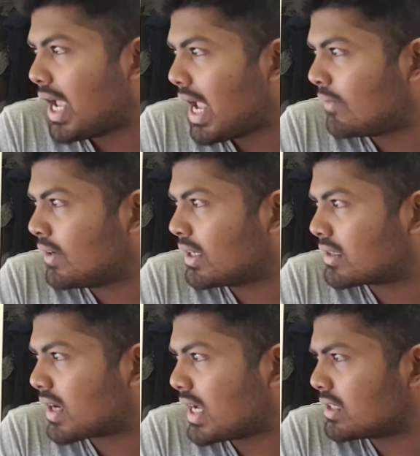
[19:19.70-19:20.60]
ever
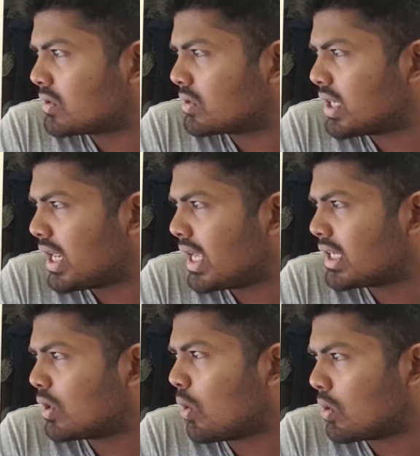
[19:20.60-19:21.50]
trying to
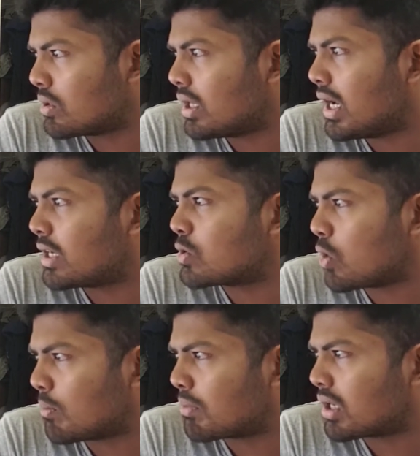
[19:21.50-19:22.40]
take on a
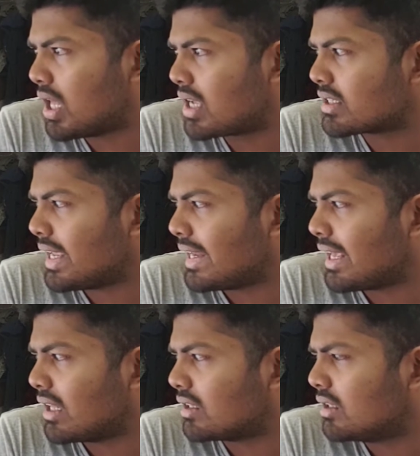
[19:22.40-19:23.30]
top class in
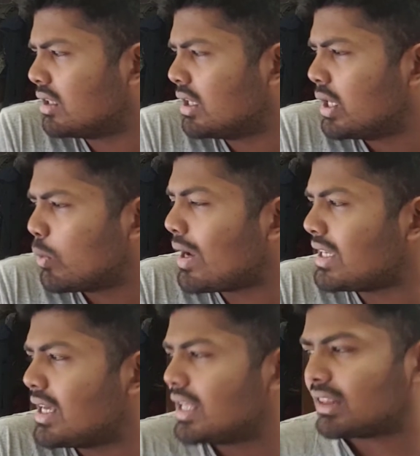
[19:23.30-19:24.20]
hell.
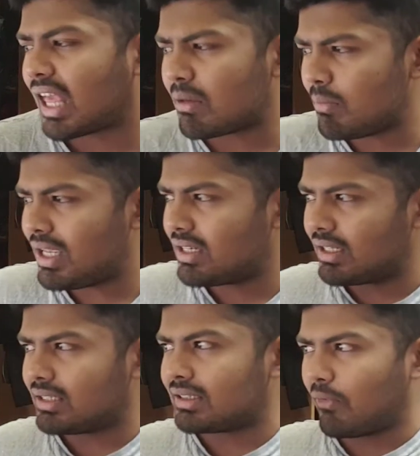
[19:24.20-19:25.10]
Wait, that means
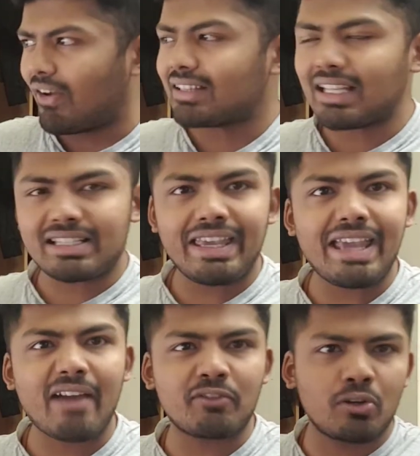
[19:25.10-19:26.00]
the fact that he
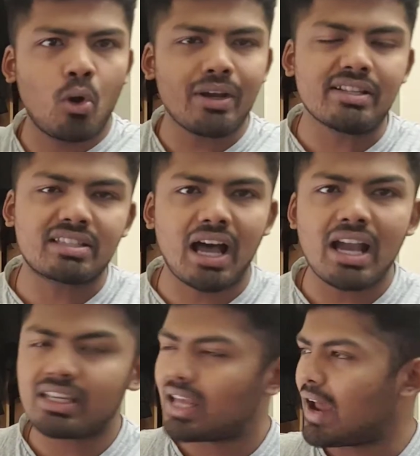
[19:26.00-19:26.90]
had to go
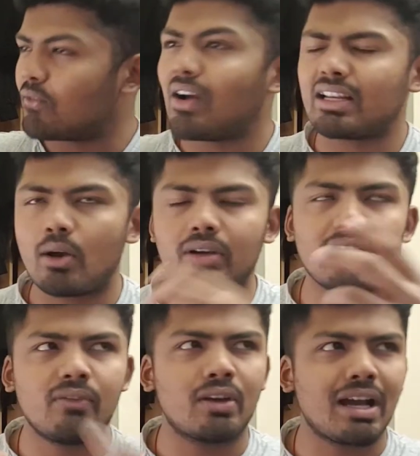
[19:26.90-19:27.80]
inside and fight.
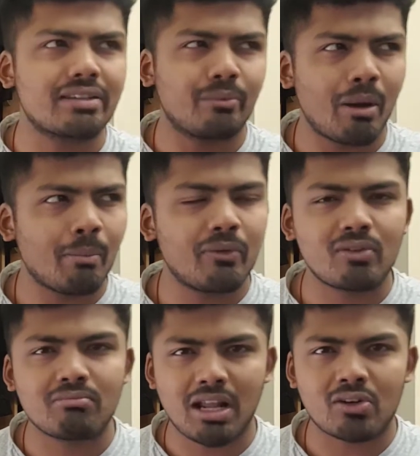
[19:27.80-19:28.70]
Okay, if you guys remember
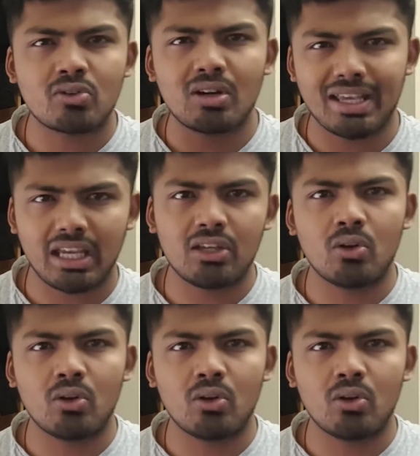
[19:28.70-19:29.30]
from Naruto, like